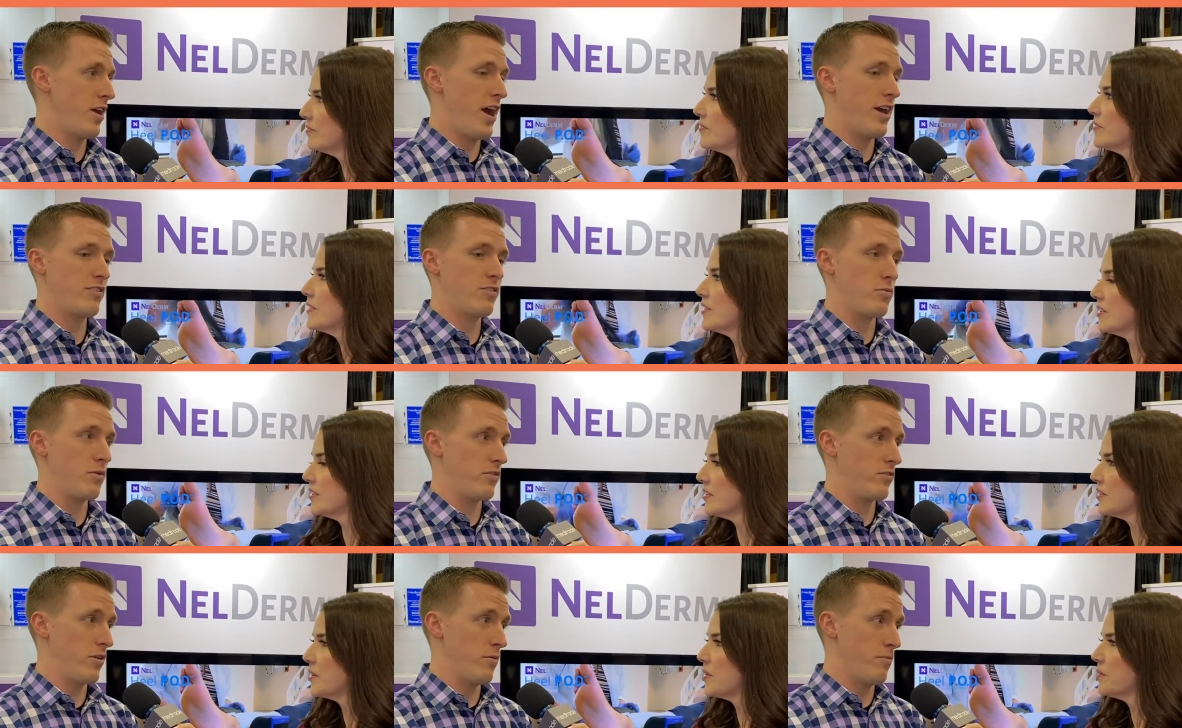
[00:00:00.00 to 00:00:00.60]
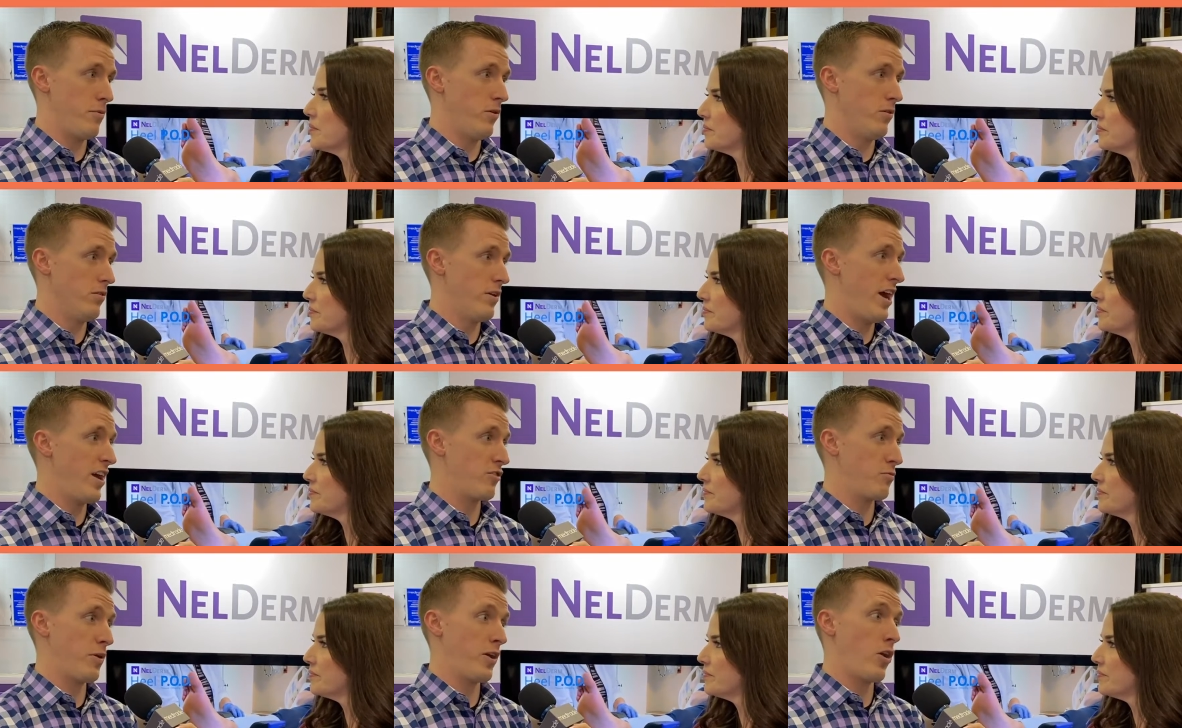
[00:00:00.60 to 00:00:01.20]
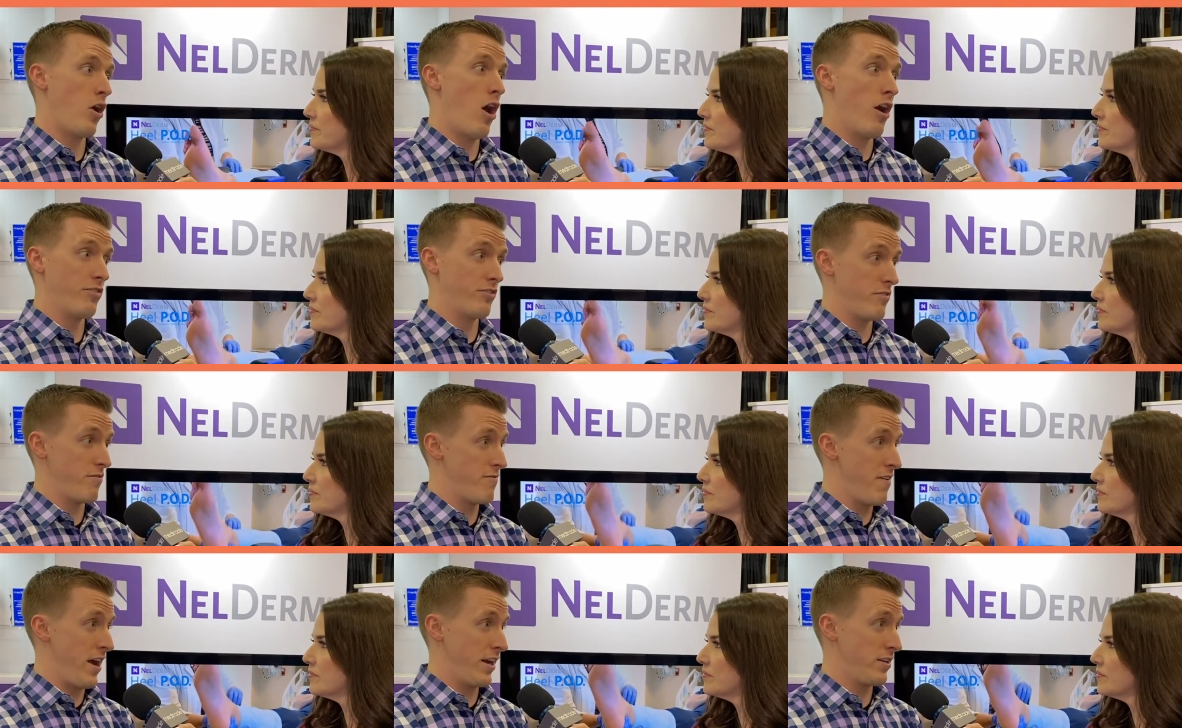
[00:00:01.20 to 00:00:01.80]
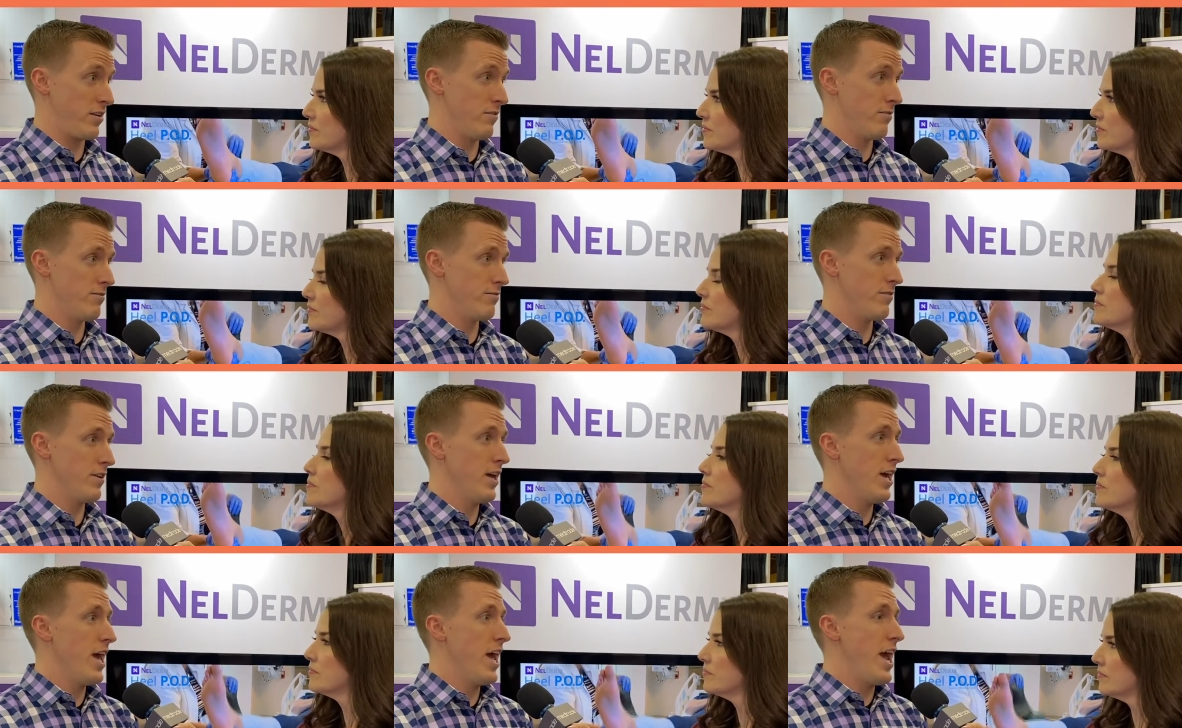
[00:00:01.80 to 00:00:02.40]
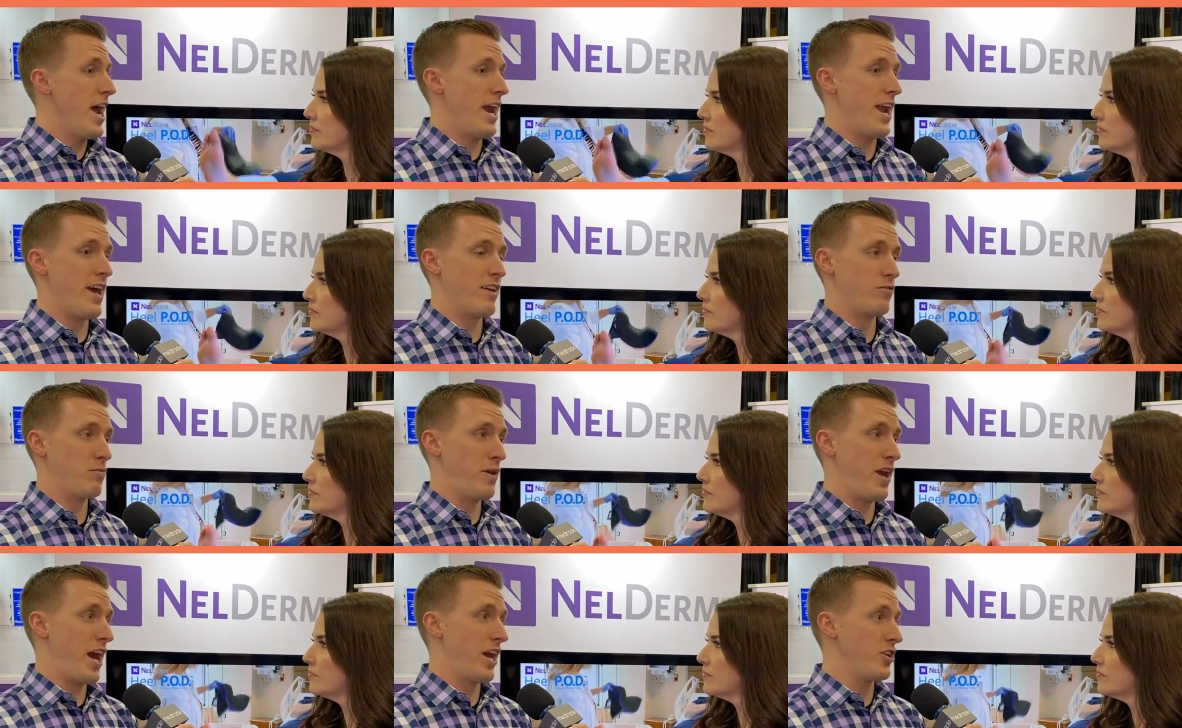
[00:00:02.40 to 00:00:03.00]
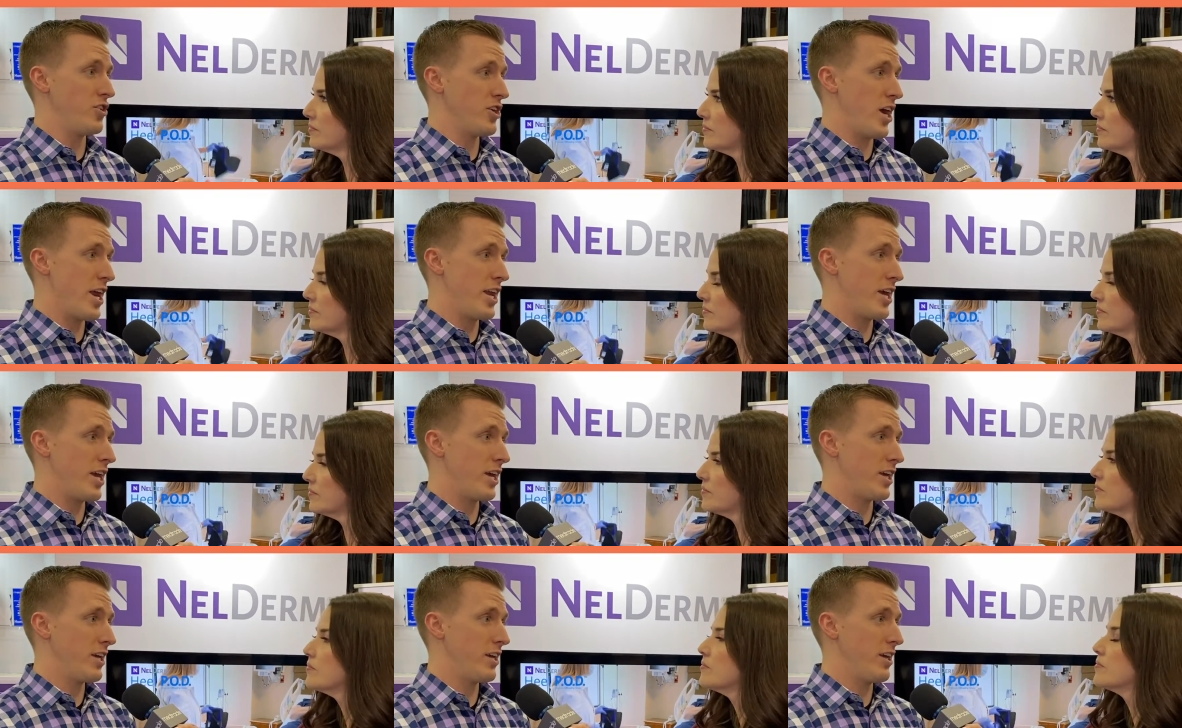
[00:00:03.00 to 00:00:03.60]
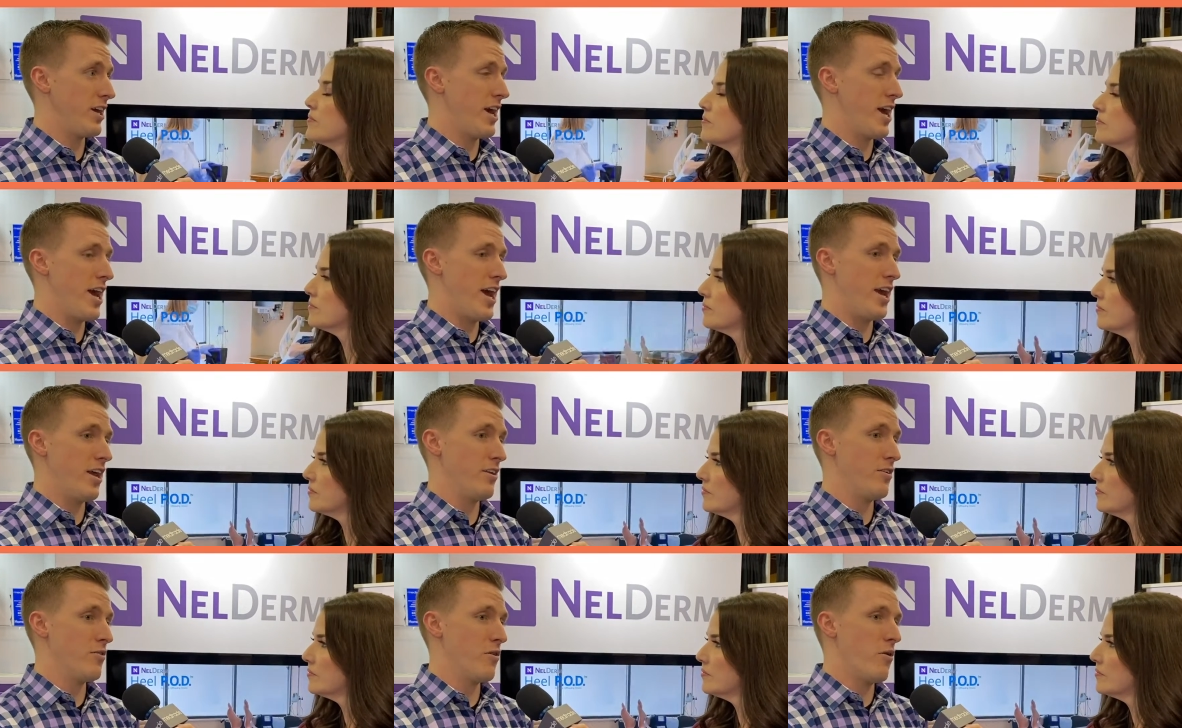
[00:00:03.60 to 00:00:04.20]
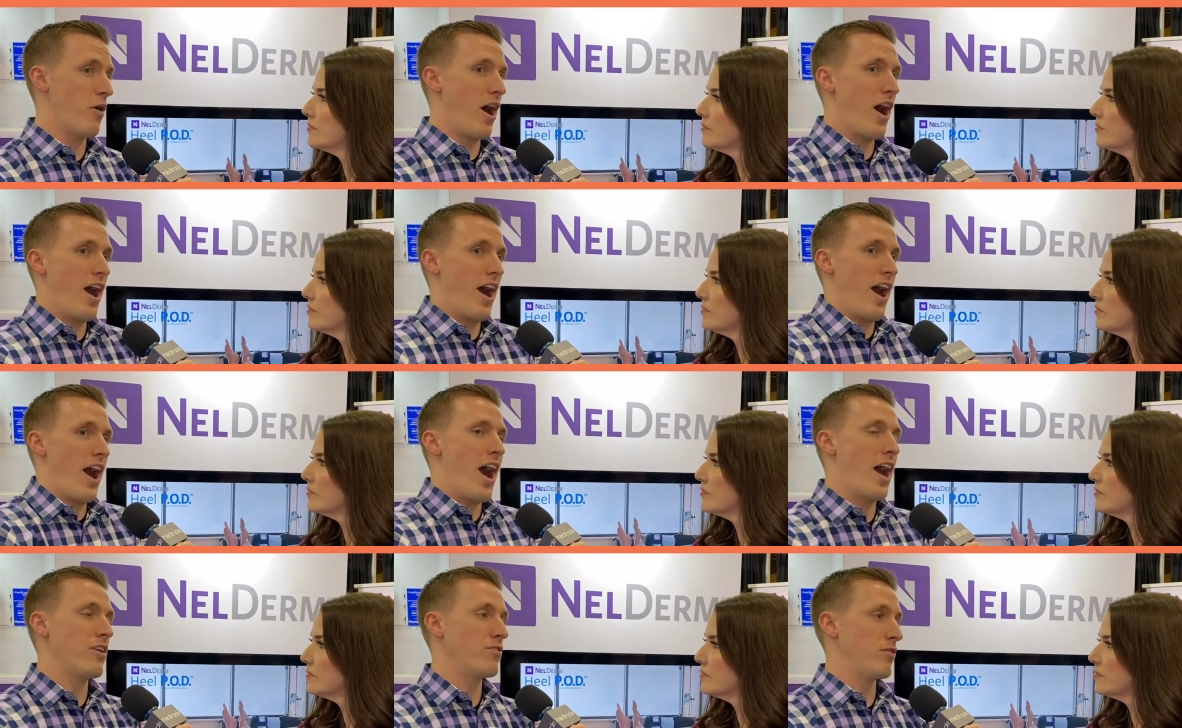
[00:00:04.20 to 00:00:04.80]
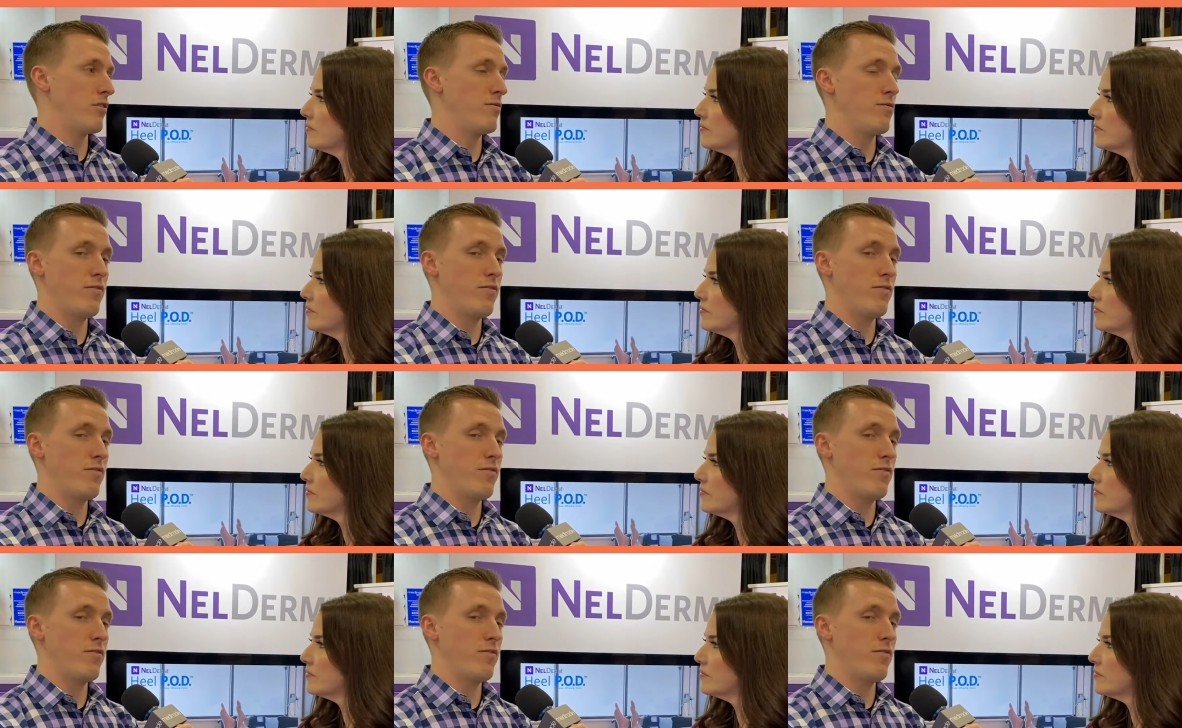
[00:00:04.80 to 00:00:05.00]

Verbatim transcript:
Speaker 1: It has to be simple, has to be cost-effective, and it has to be hygienic and uh, honestly